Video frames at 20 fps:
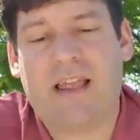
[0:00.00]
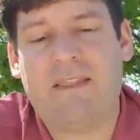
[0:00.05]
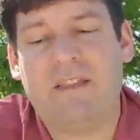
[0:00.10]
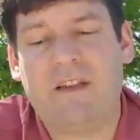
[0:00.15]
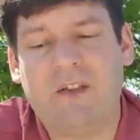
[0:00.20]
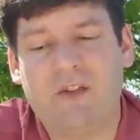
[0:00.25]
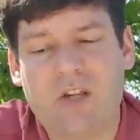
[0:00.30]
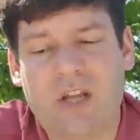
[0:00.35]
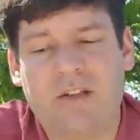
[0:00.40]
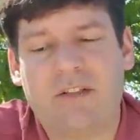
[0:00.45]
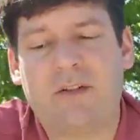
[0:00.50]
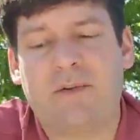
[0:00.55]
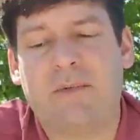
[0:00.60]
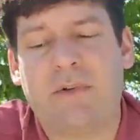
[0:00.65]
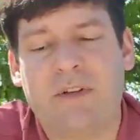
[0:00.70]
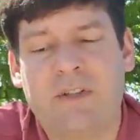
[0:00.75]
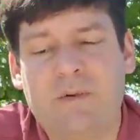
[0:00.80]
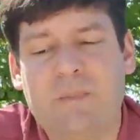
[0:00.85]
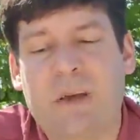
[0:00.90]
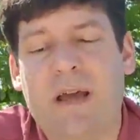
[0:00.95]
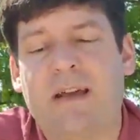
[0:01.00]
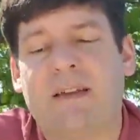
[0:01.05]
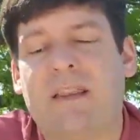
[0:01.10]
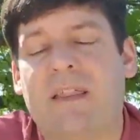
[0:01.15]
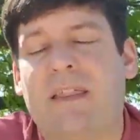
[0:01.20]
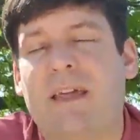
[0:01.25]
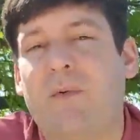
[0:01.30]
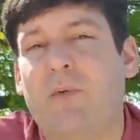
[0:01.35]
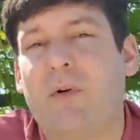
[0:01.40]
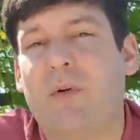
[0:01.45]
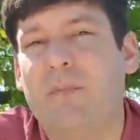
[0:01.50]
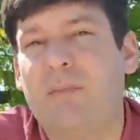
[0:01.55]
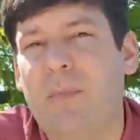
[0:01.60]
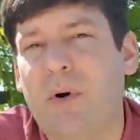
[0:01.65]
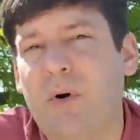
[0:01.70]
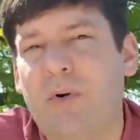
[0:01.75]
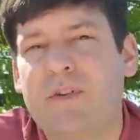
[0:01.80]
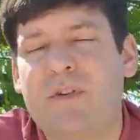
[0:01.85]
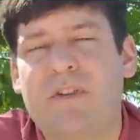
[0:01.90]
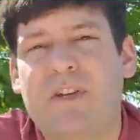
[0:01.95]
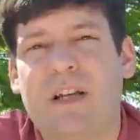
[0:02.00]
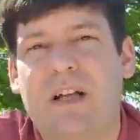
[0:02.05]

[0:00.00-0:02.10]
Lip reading: and the gentle respect that will most